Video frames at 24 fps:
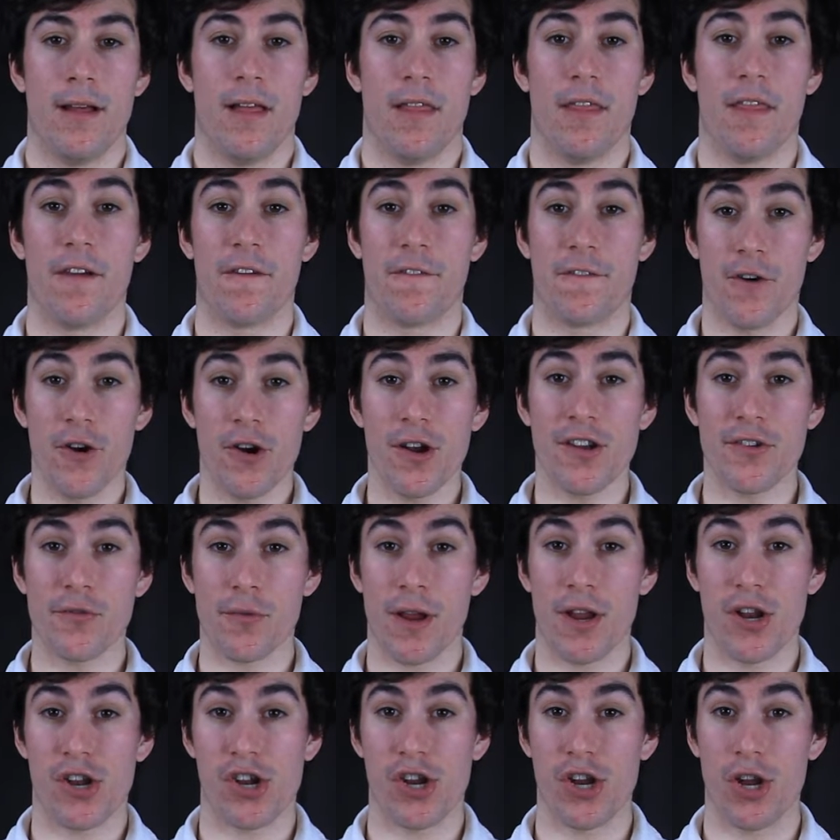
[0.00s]
The first
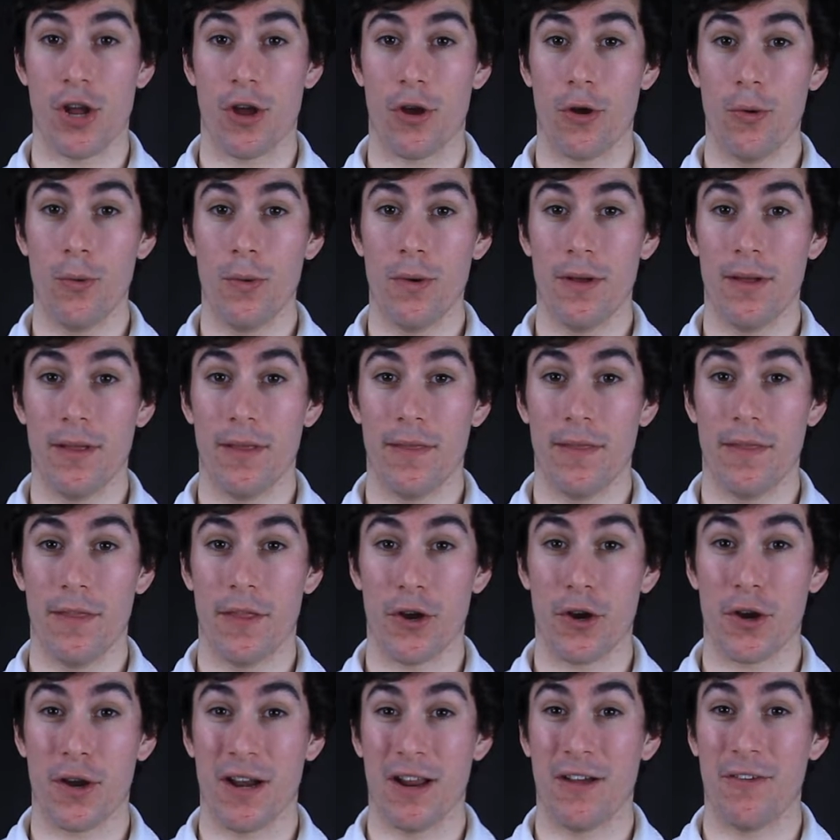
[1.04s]
ratio
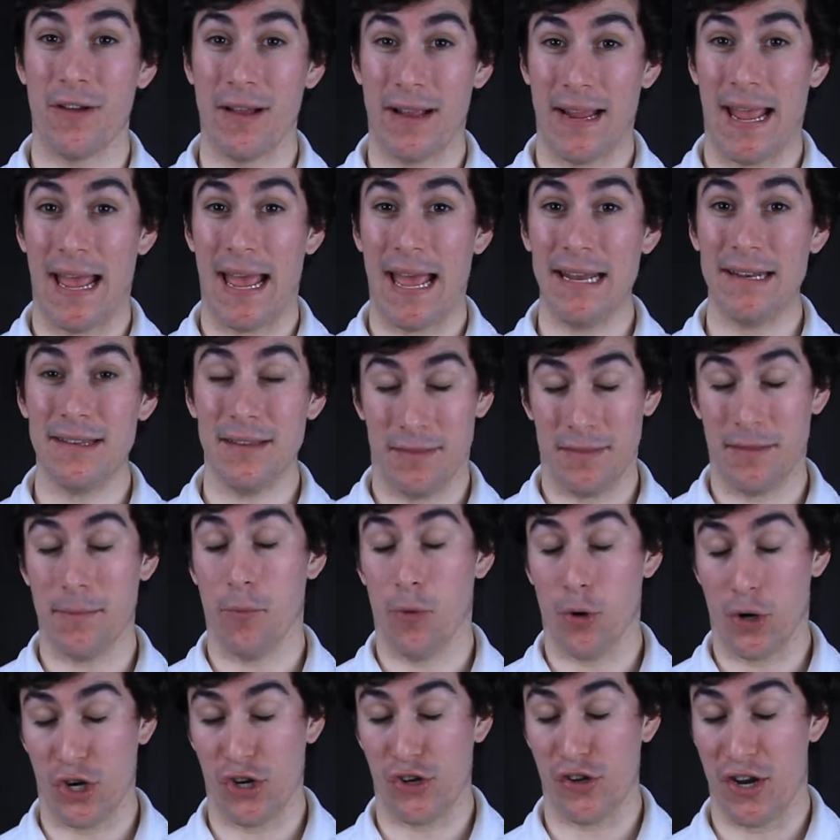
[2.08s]
they're going to look at, the
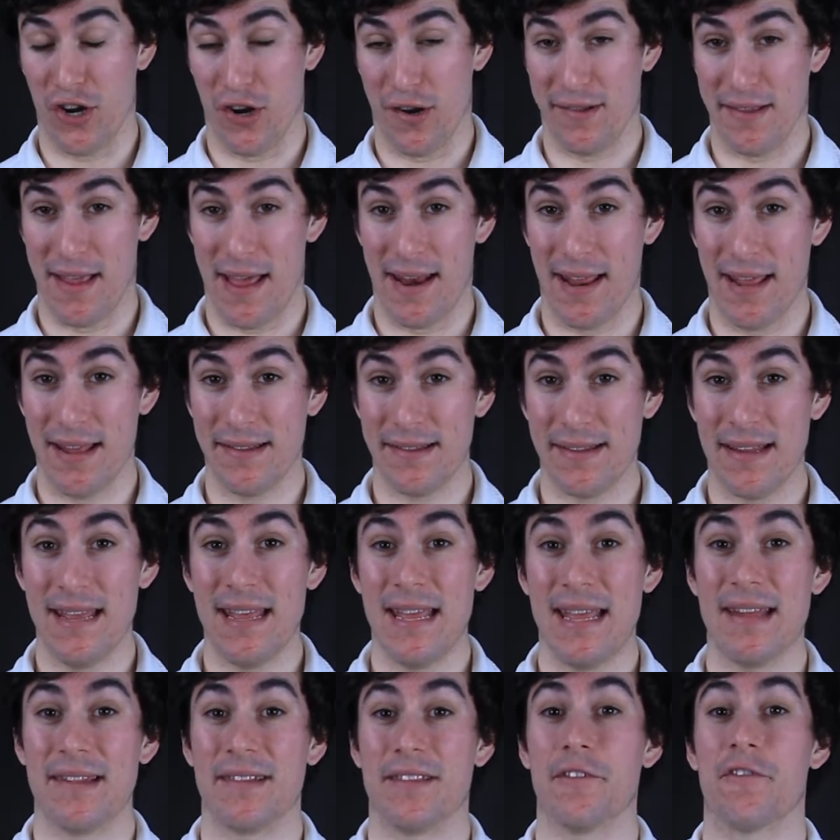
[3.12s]
mortgage lenders that is
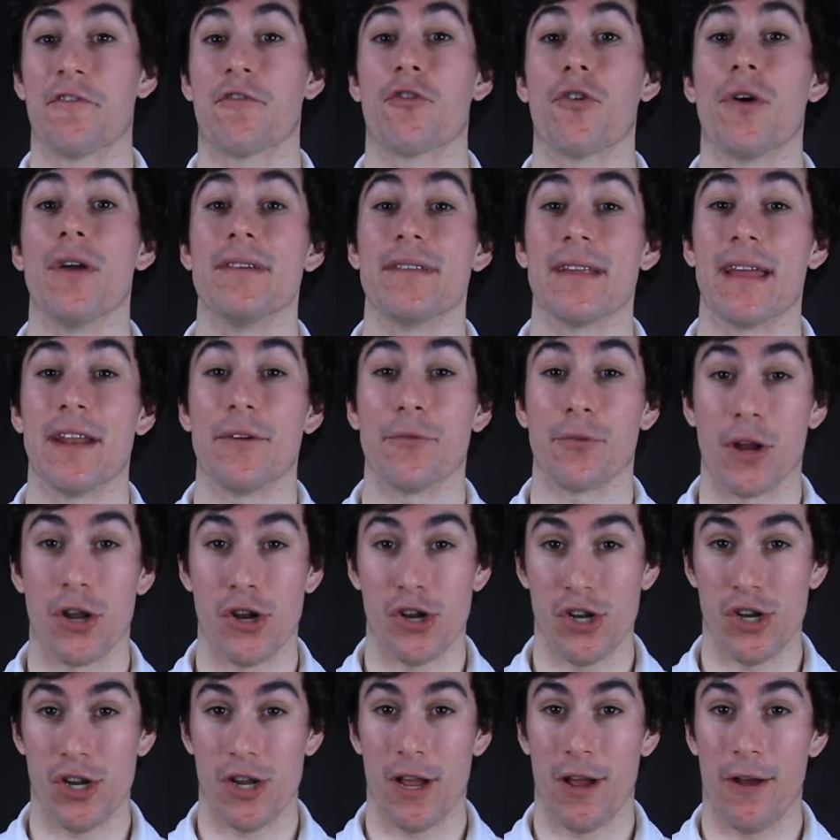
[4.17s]
the front end
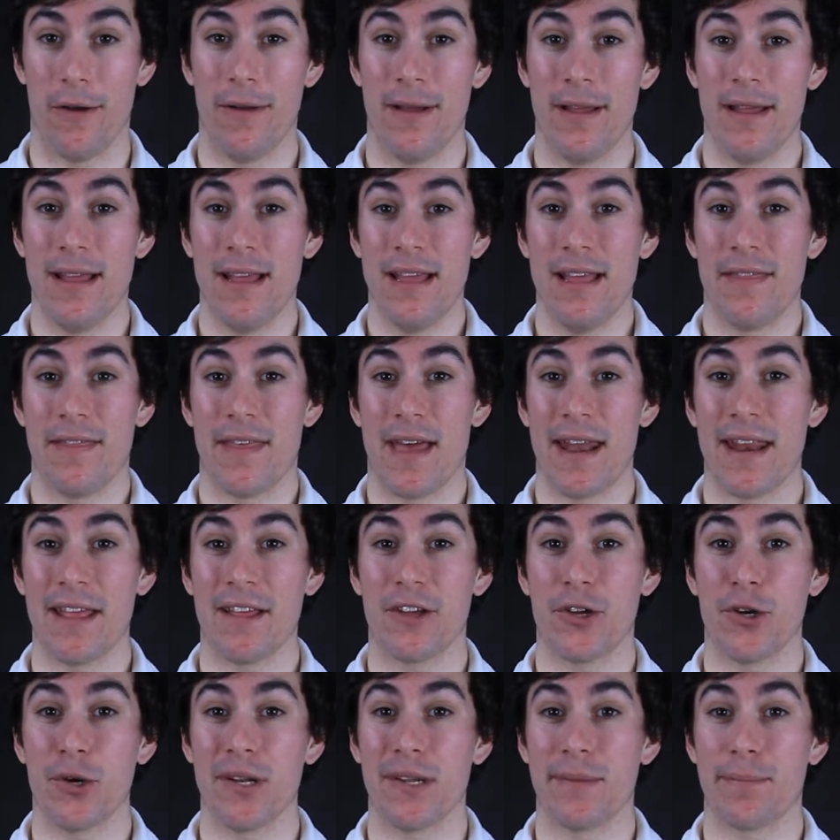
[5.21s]
ratio. That
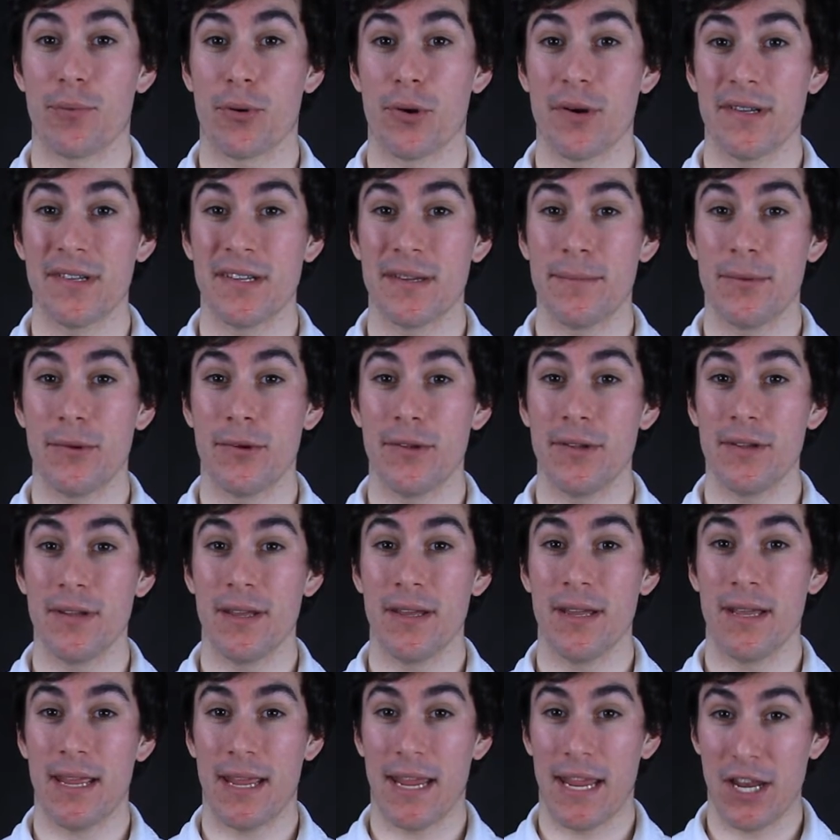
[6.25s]
includes principal,
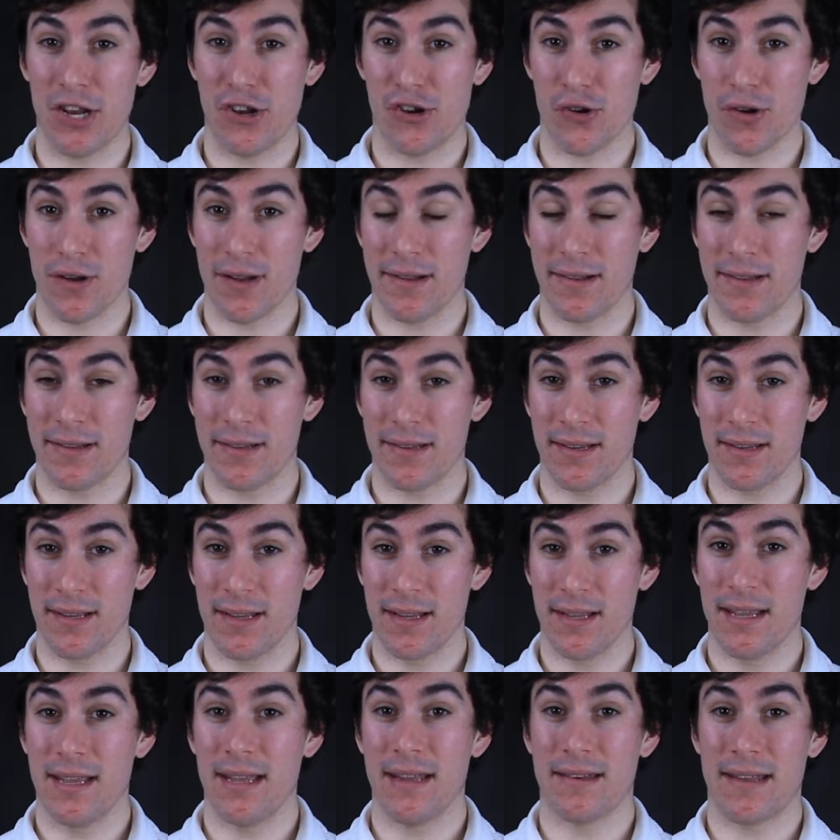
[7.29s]
interest,
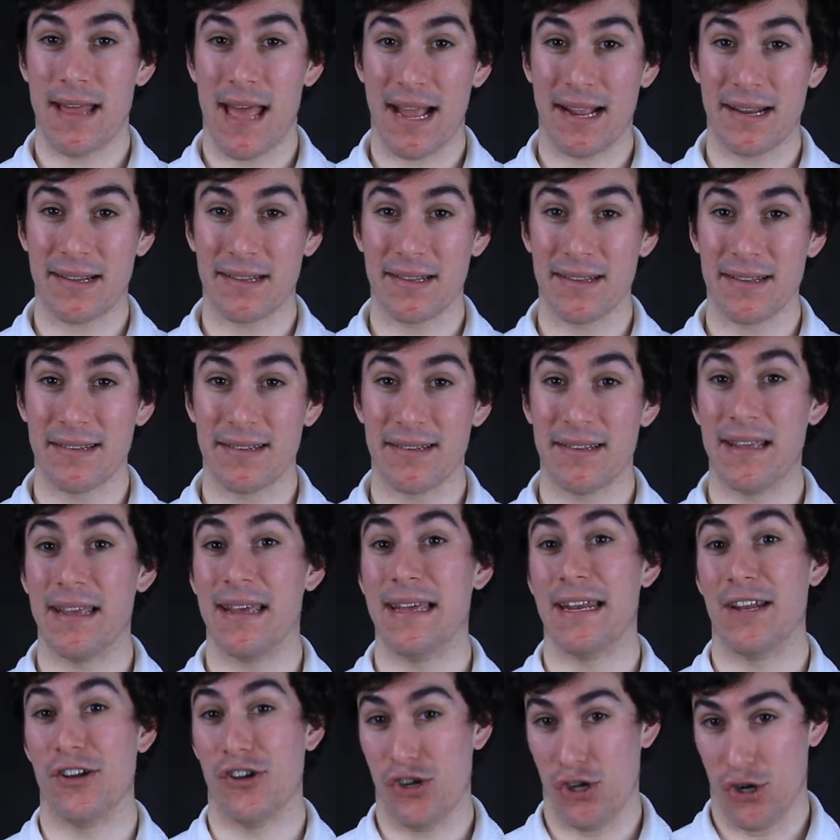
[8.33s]
taxes,
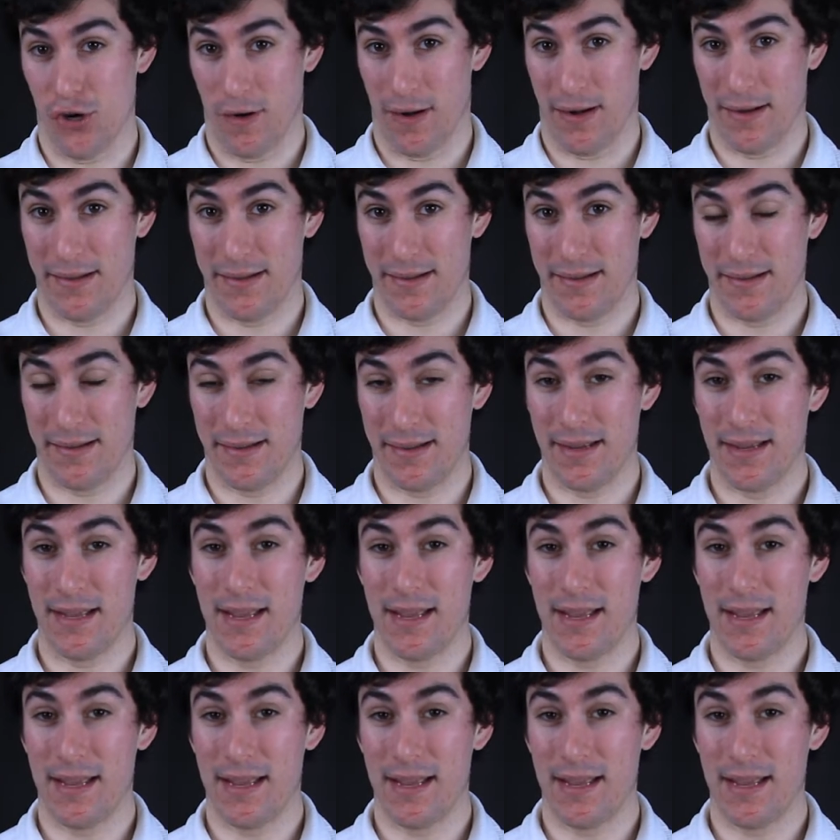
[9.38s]
and insurance.